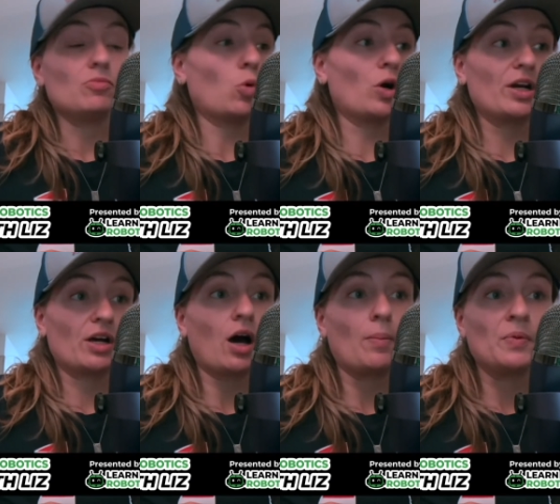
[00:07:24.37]
work at
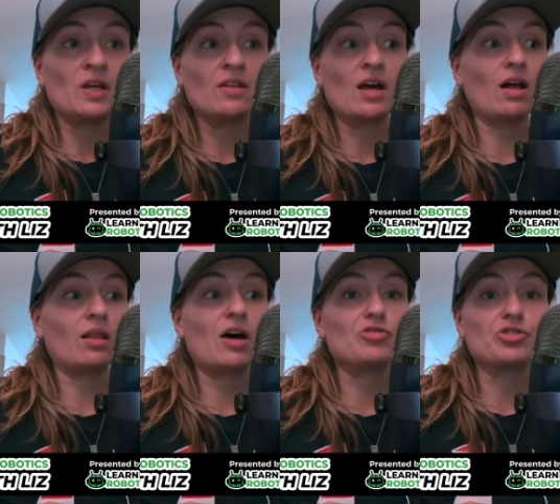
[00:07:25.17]
a company that
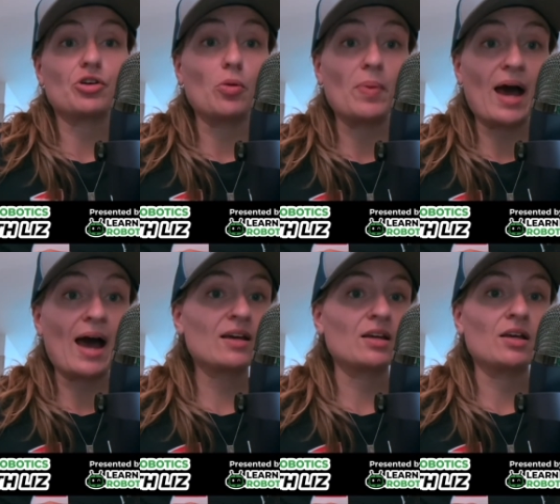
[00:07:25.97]
allows you to go
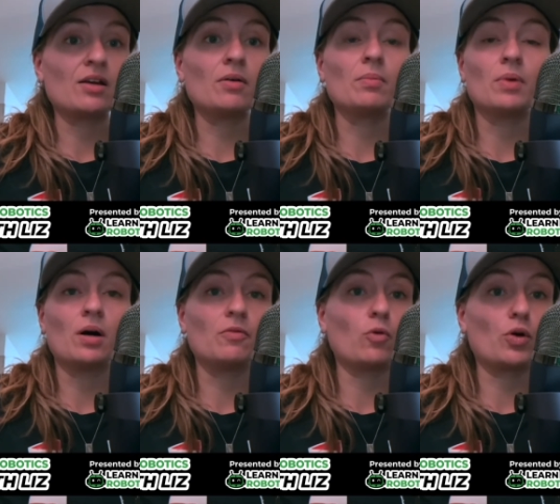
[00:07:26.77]
back and get a,
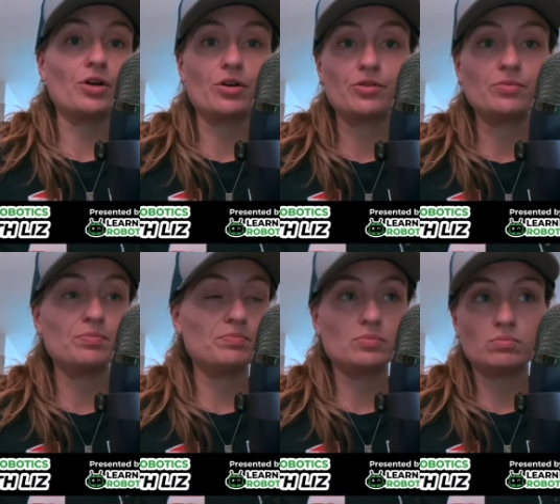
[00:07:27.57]
a four year
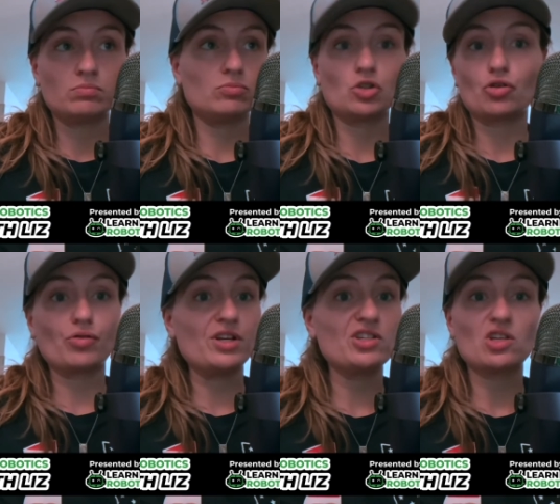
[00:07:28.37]

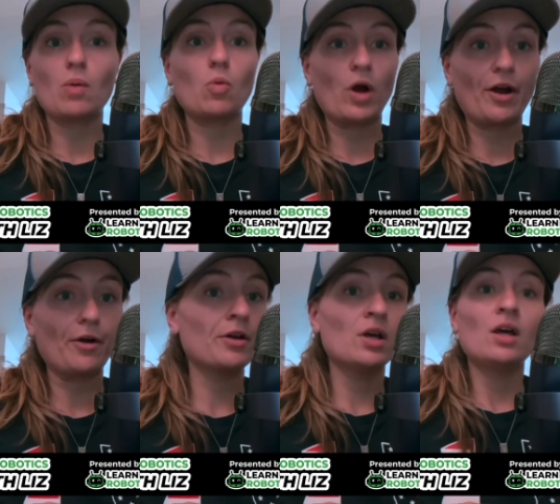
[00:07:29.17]
degree
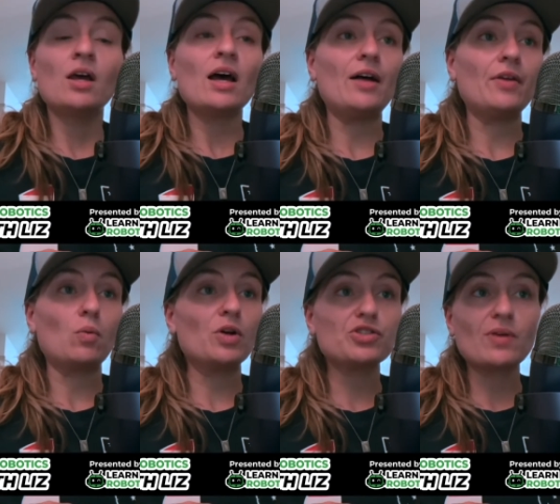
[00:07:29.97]
somewhere. And
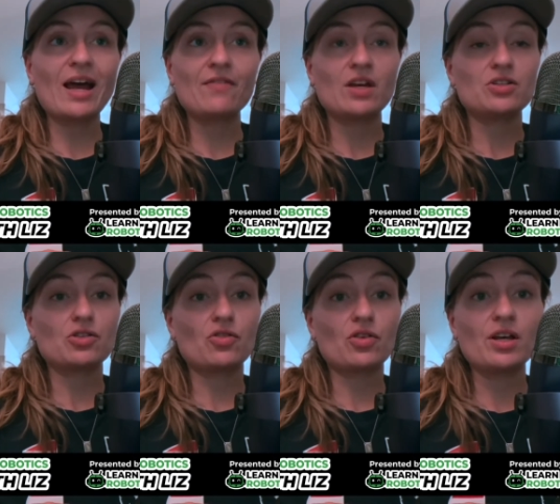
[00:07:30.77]
then once you have that
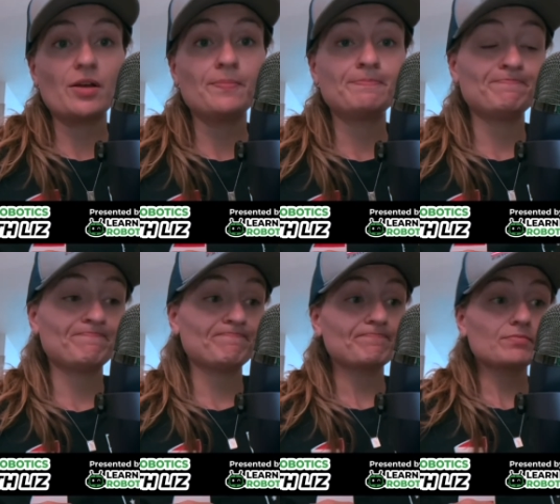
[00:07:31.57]
degree
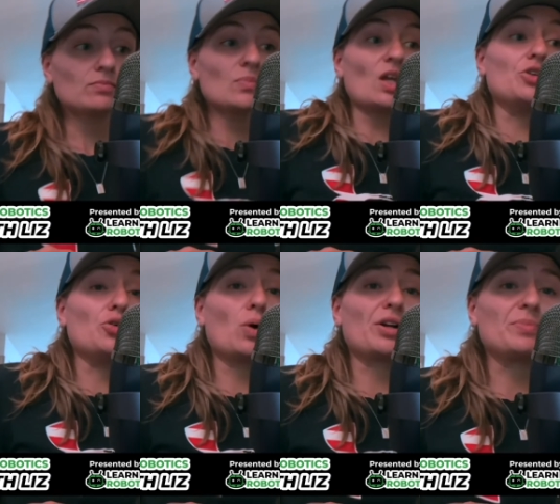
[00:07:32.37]
and
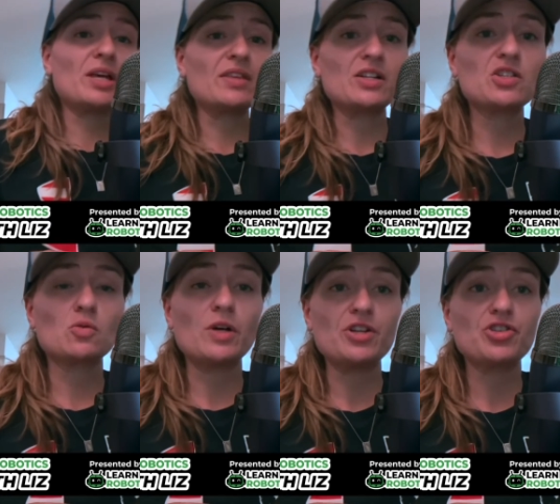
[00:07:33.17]
you want to make that
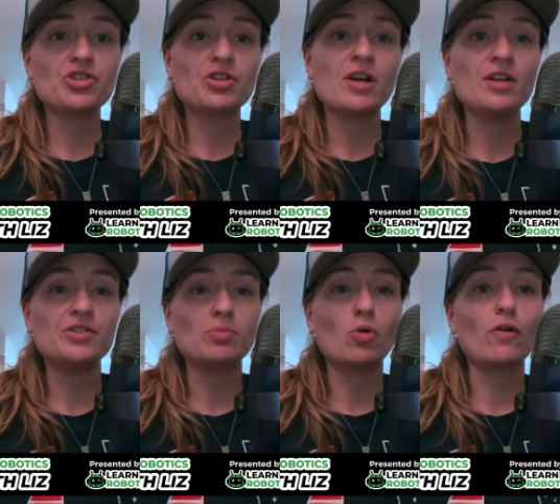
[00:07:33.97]
switch
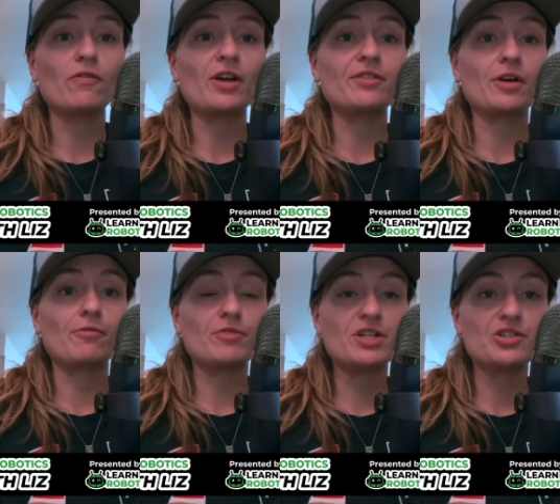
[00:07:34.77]
into more of like
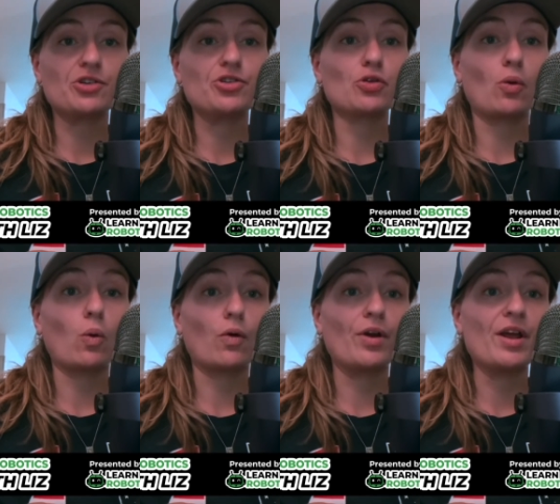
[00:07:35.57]
that research
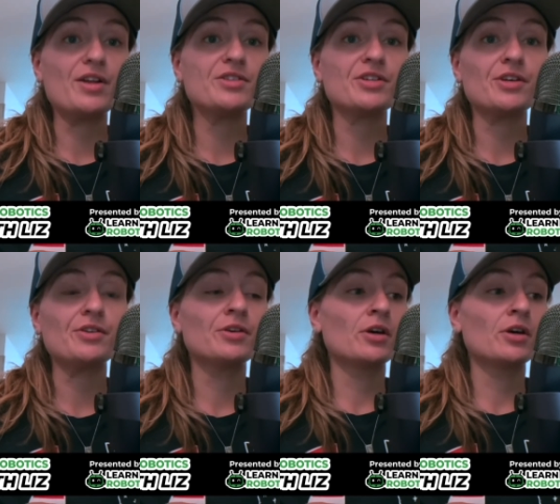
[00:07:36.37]
oriented